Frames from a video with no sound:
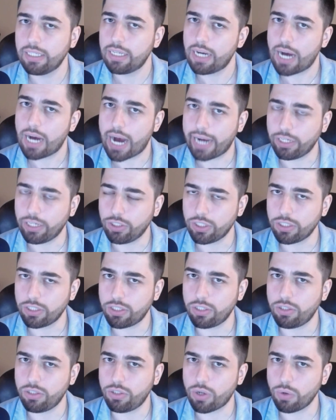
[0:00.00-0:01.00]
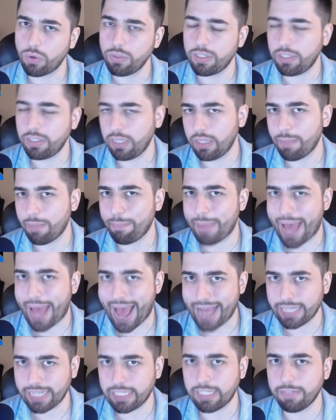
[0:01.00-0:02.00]
I just don't see the
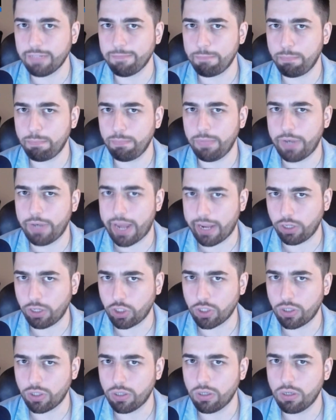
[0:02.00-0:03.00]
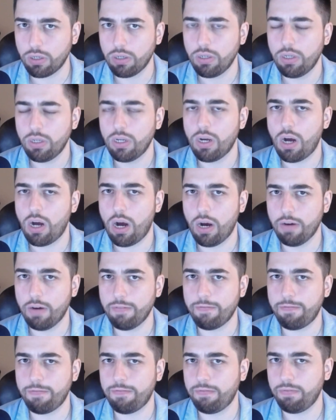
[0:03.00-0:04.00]
passive nature
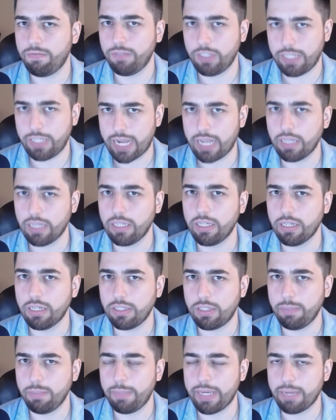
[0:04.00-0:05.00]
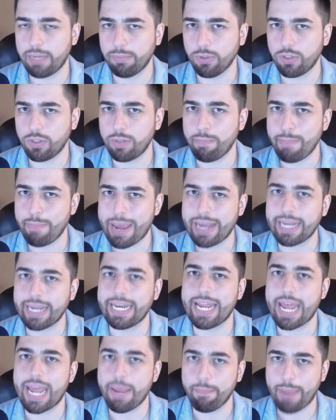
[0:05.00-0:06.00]
of Zalia to be able to make
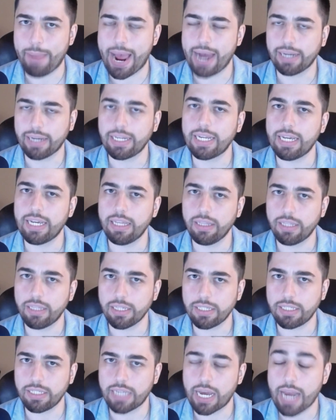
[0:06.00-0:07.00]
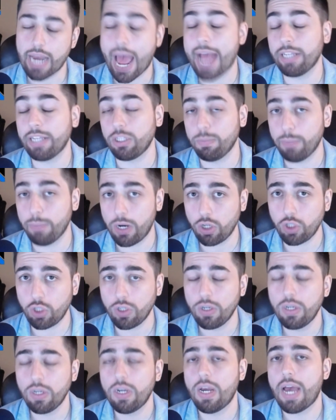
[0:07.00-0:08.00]
an impact in this set as much
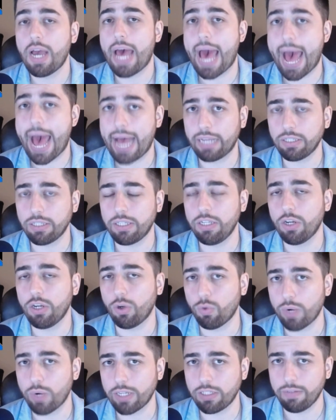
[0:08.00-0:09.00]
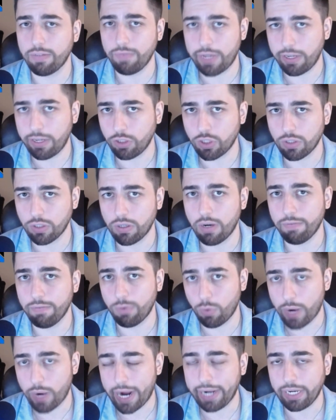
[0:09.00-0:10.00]
as the aggressive nature of
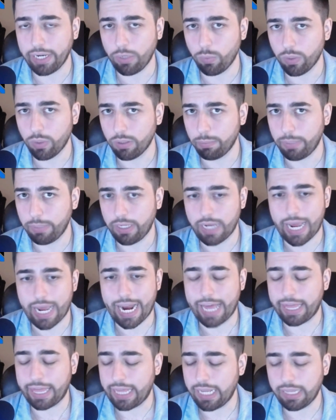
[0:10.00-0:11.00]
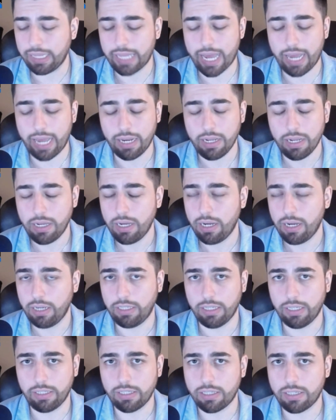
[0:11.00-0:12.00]
Variety will be. And I think that
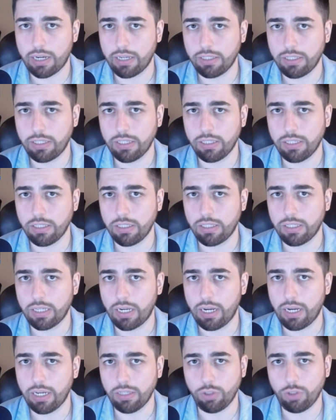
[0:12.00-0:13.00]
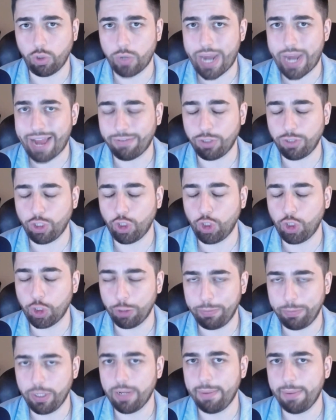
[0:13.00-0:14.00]
Dignitas' drafts
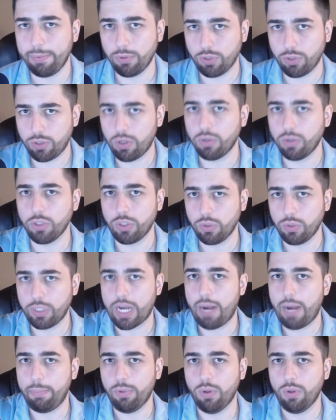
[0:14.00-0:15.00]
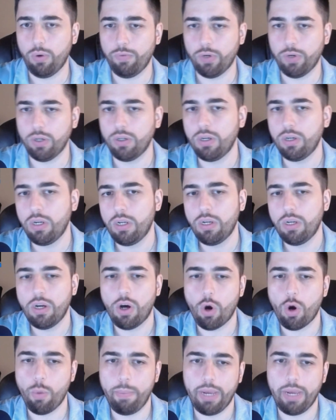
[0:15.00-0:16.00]
should be able to also topple over
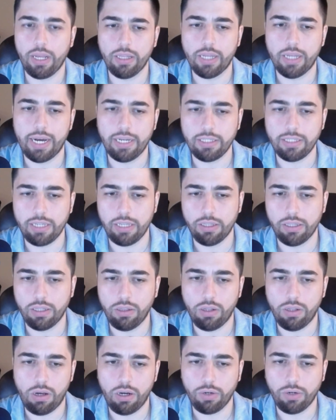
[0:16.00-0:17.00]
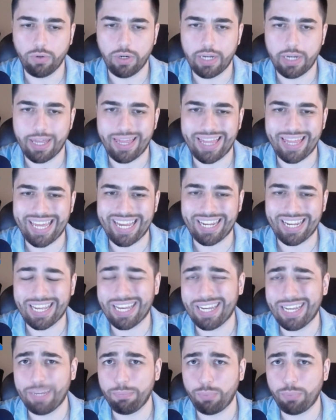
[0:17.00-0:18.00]
Obey Alliance in the long run. I think
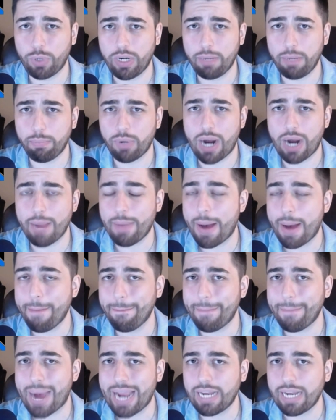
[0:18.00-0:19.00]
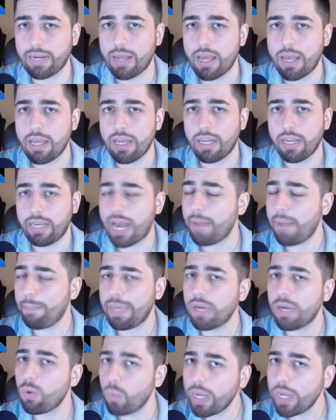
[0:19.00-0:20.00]
Pretty Prime might not
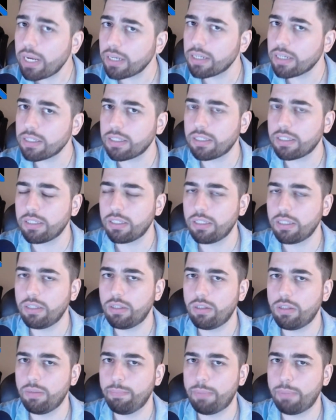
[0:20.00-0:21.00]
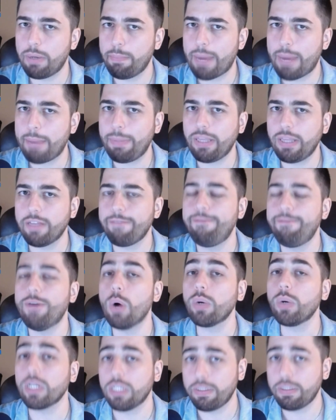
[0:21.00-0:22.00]
be a weakness, but might be the
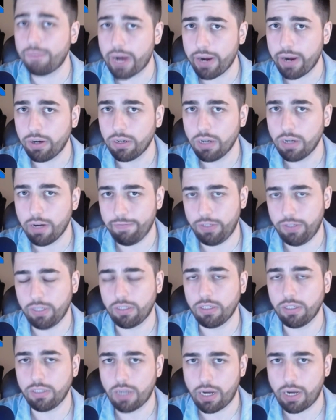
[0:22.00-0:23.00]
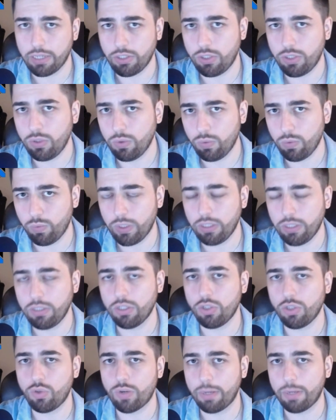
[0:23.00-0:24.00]
focus fire of Dignitas to really
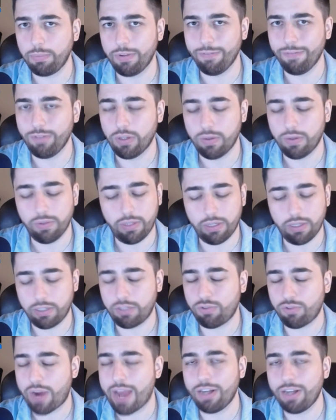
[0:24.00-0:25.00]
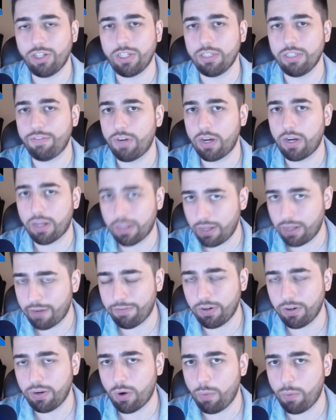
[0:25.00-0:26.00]
disrupt the flow. The strategy is very clear
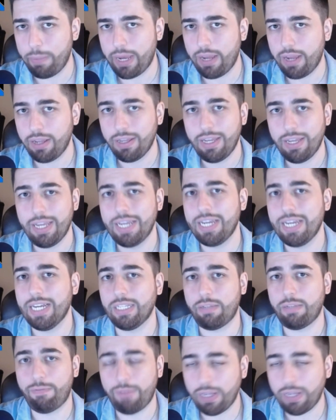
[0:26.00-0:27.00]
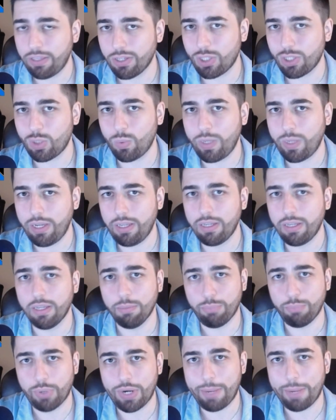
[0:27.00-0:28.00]
for Obey. It's feed the Swede
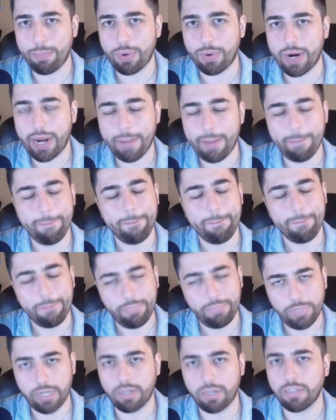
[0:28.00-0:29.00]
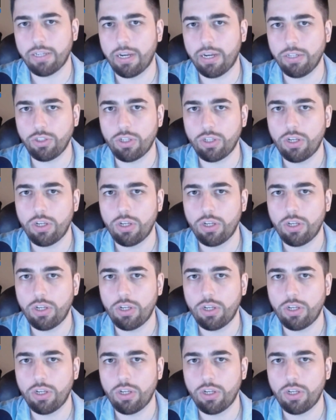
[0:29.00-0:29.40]
and Pretty Prime. Dignitas